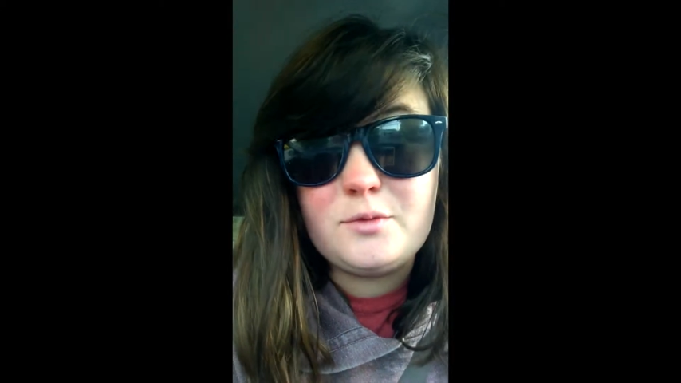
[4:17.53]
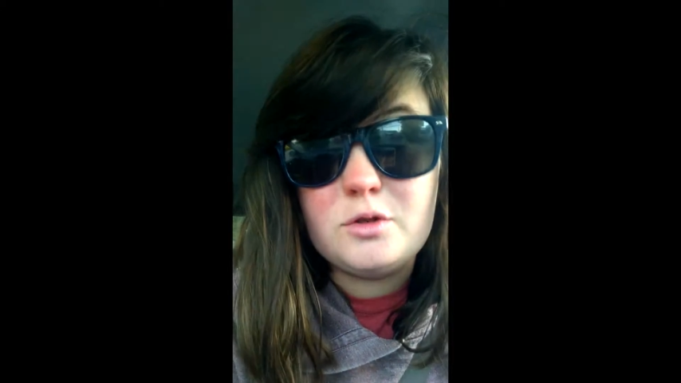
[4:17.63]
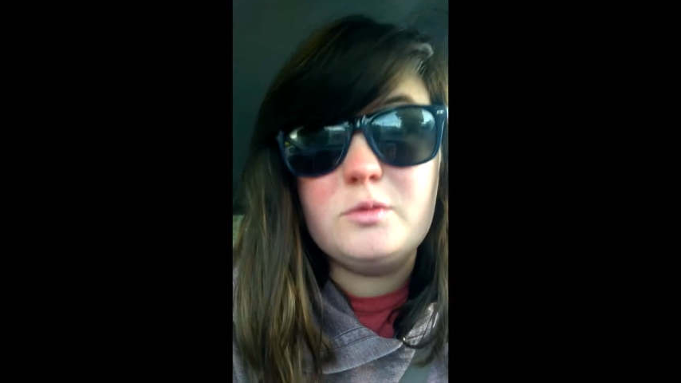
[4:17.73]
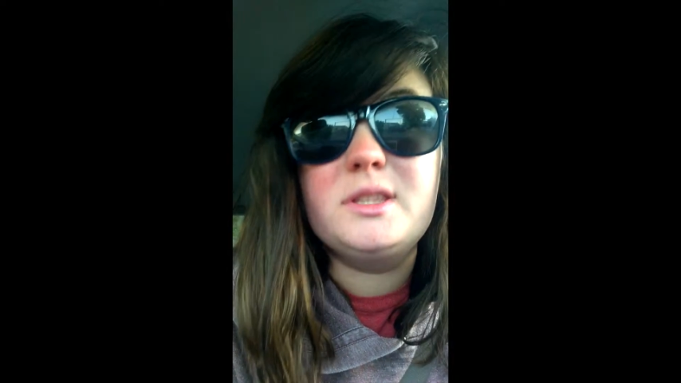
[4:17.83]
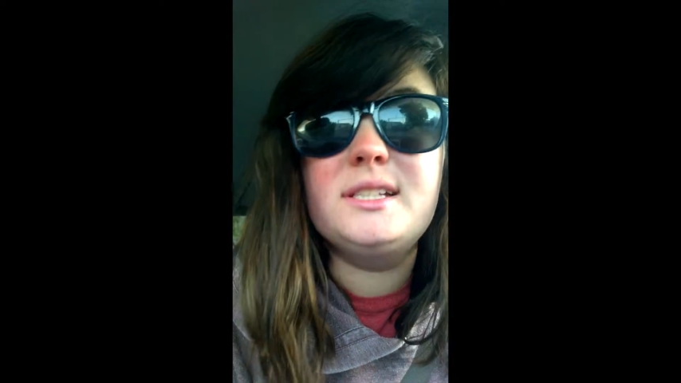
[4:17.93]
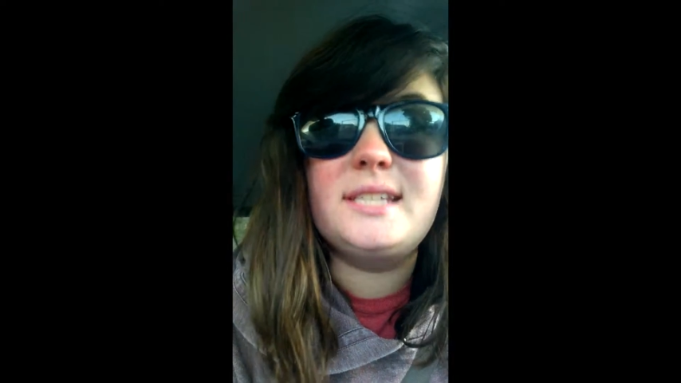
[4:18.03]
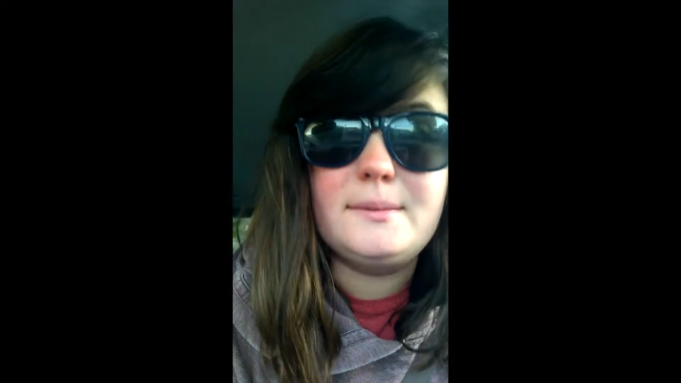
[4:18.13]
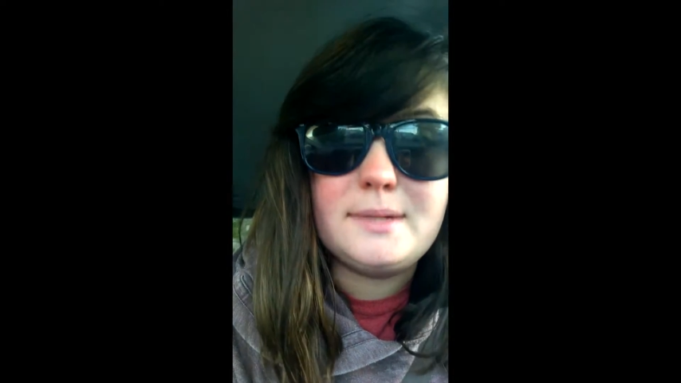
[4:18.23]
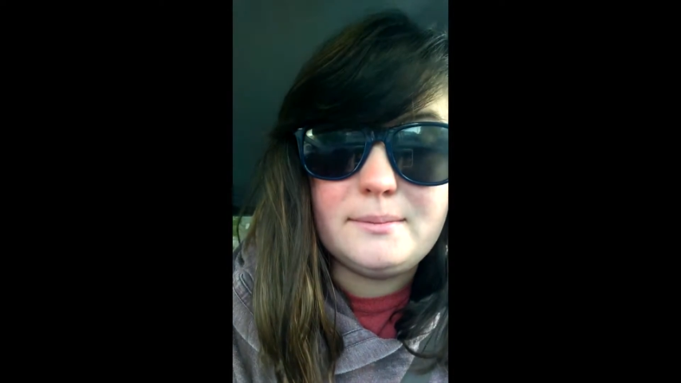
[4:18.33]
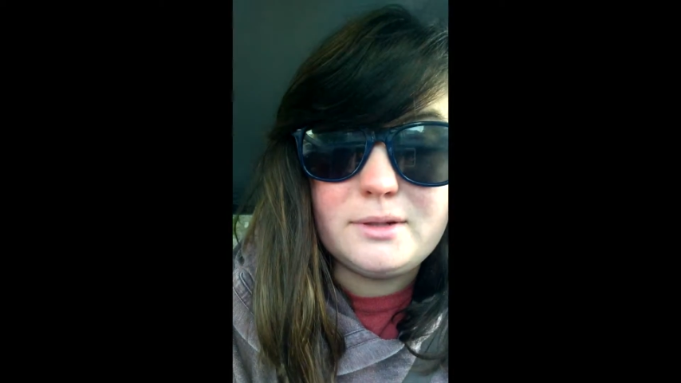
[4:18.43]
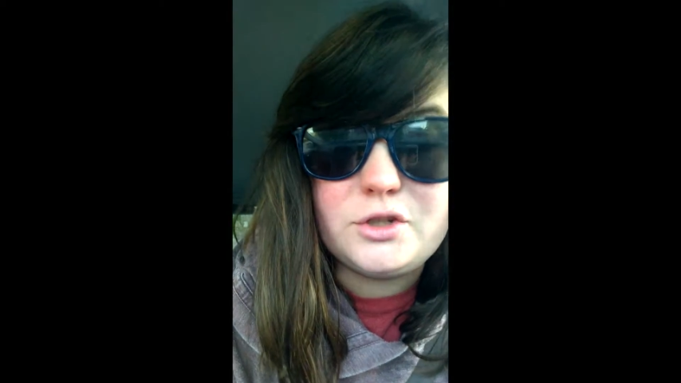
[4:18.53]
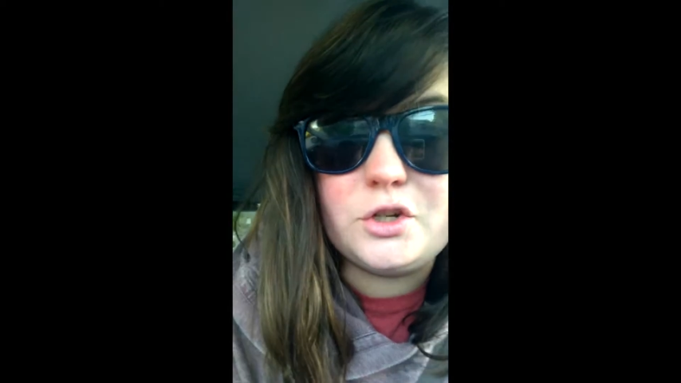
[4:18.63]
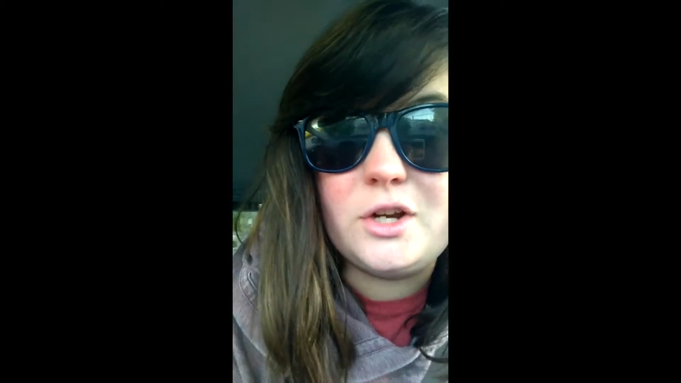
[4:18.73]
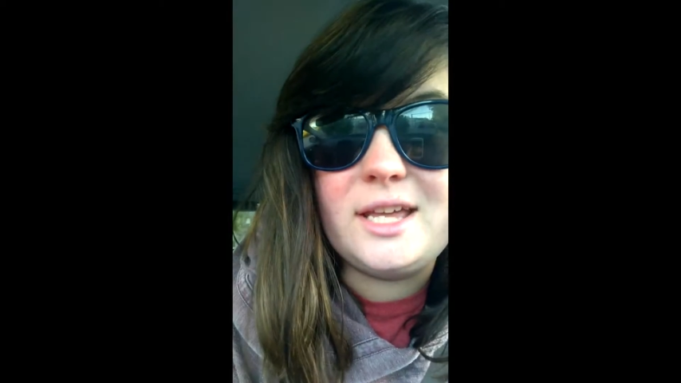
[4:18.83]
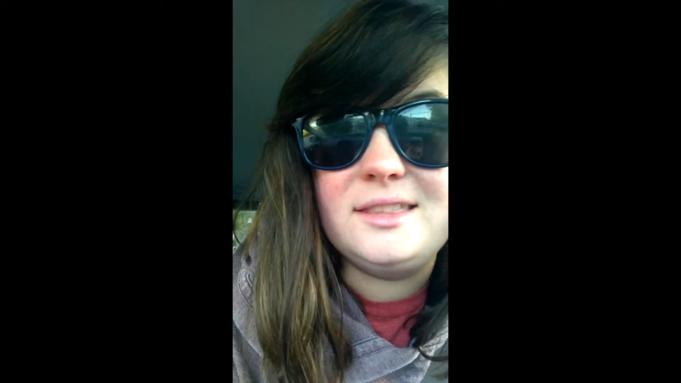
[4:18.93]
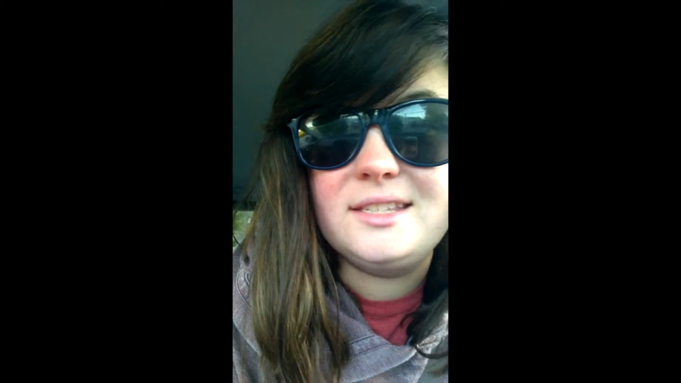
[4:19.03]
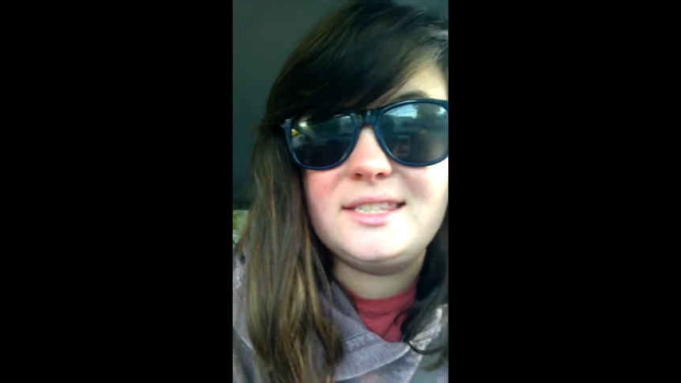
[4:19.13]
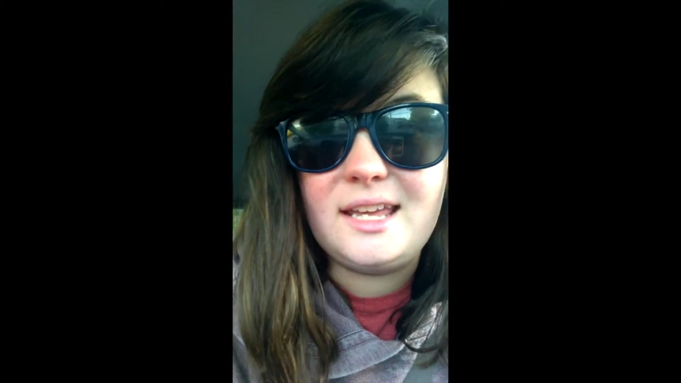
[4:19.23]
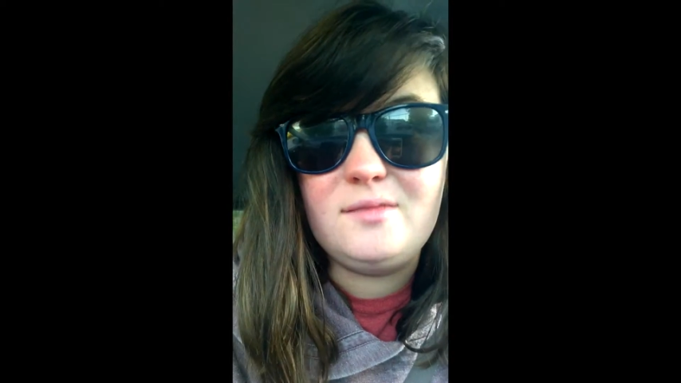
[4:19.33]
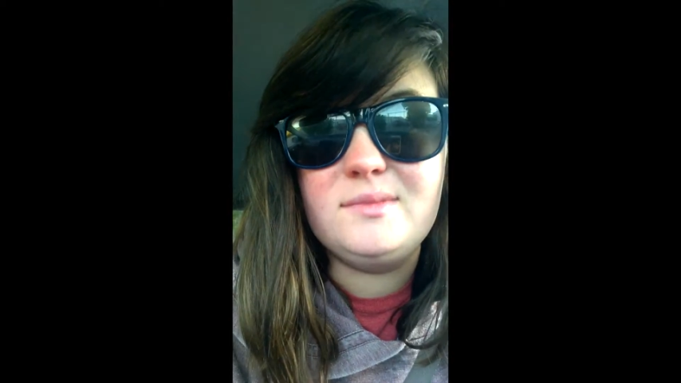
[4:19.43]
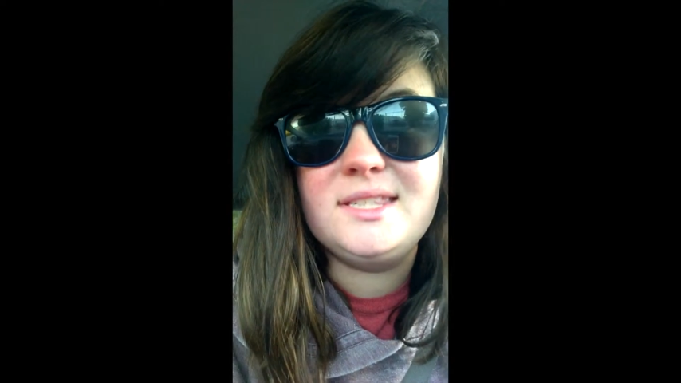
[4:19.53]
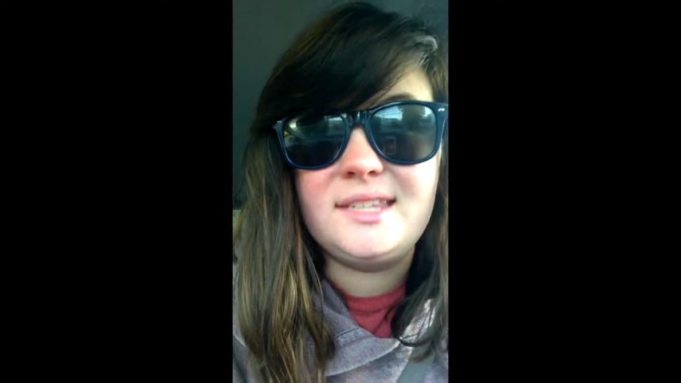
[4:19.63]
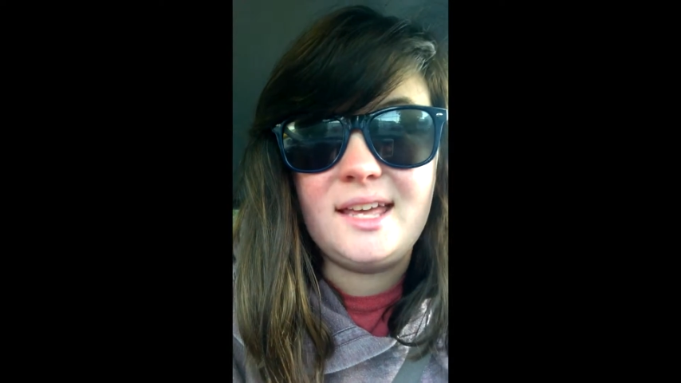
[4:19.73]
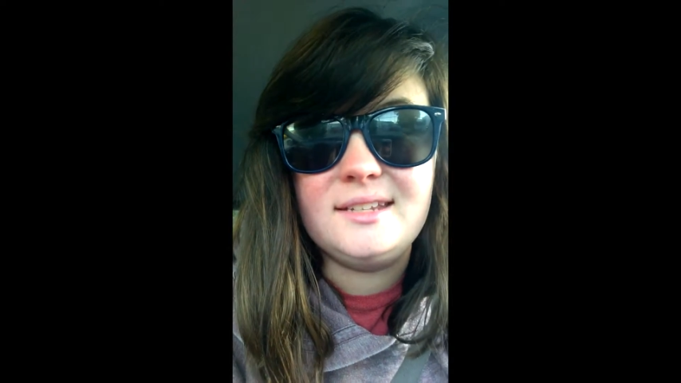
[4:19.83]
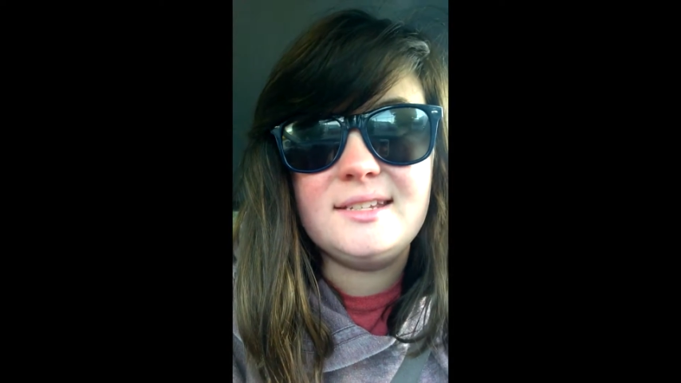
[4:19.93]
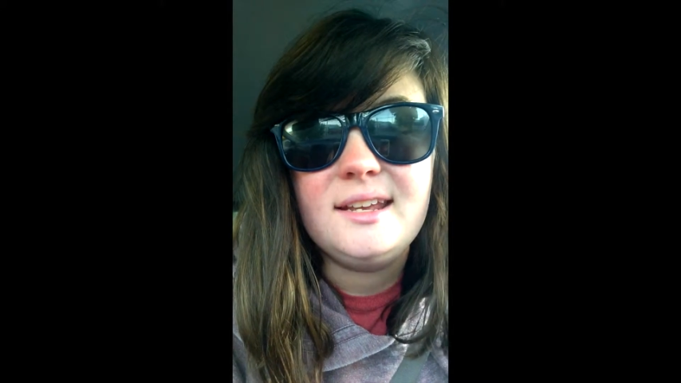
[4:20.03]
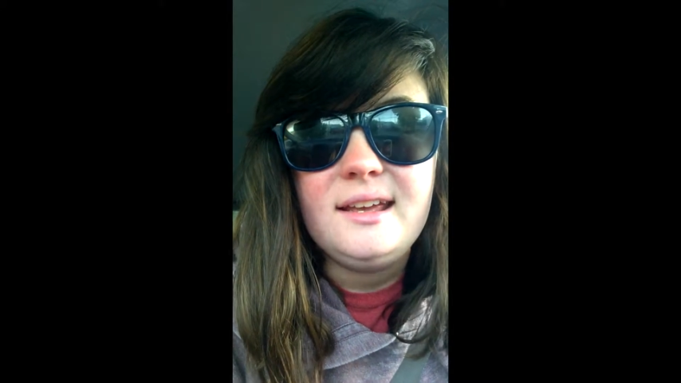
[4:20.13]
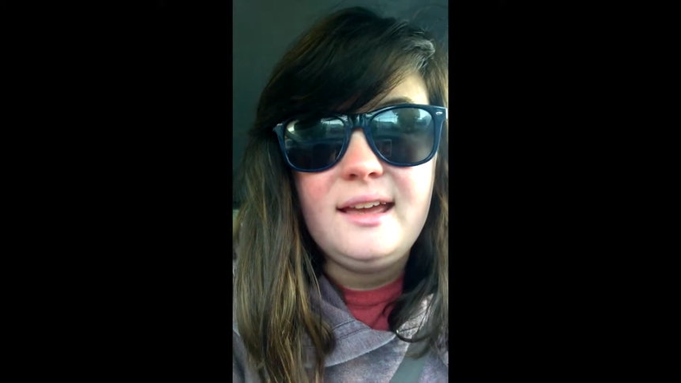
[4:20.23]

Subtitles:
room with the same temperature and the same scent.